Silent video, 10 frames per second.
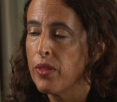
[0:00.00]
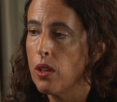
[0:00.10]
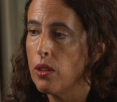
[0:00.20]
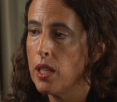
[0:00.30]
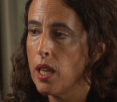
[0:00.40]
on
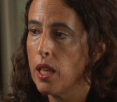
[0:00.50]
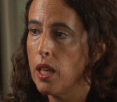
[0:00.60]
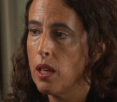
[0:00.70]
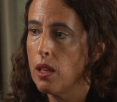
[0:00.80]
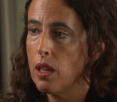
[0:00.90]
the
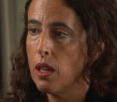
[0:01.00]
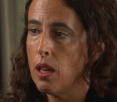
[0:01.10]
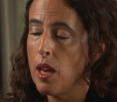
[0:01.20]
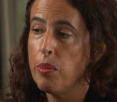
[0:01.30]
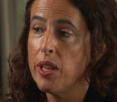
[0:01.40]
dengue uh,
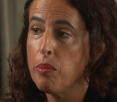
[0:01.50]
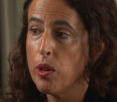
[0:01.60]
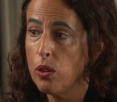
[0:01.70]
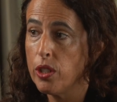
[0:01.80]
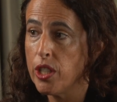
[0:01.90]

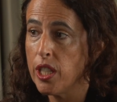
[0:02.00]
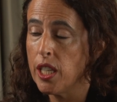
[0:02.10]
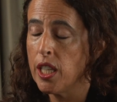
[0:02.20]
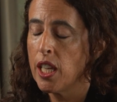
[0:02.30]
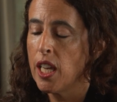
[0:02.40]
epidemiology.
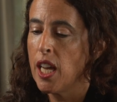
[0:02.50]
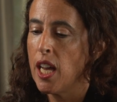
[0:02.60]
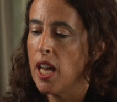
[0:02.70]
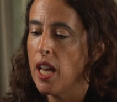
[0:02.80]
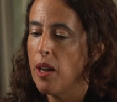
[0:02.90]

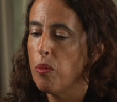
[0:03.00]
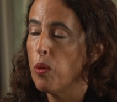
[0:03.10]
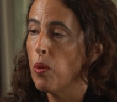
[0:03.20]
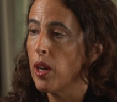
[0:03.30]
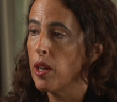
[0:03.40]
Uh, we're
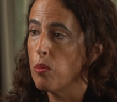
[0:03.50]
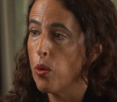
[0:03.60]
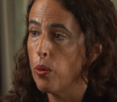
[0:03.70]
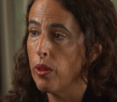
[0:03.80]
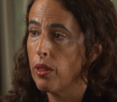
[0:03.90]
working more
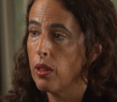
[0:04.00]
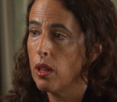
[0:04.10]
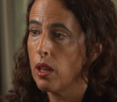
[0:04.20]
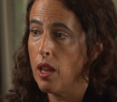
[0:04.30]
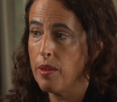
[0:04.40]
with
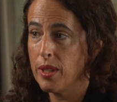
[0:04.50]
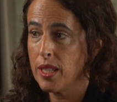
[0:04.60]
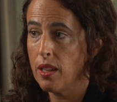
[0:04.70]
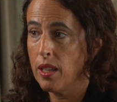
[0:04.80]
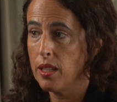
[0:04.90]
climate
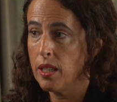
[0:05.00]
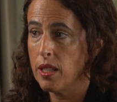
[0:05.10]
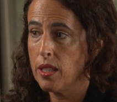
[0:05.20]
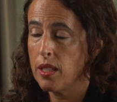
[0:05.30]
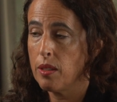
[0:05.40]

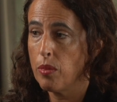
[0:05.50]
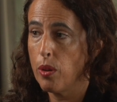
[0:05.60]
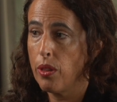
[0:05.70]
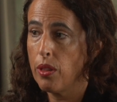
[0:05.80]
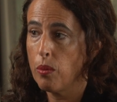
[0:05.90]
scientists
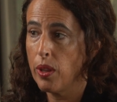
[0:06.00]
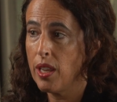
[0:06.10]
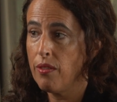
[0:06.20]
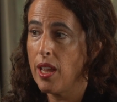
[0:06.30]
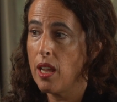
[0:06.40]
both
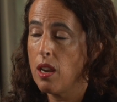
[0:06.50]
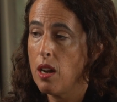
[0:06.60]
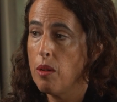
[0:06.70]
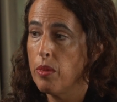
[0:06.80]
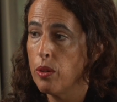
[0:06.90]
within
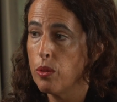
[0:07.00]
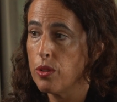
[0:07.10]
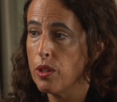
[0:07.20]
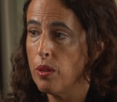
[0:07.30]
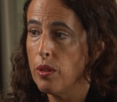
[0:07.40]
Vietnam and
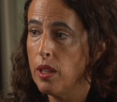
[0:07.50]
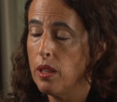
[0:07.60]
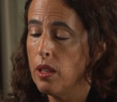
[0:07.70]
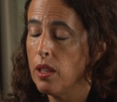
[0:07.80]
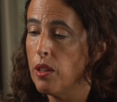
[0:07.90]
also
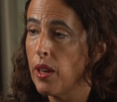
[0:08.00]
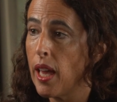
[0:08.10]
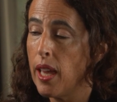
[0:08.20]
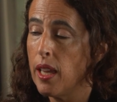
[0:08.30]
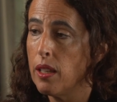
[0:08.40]
in the UK
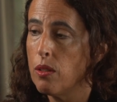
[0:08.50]
in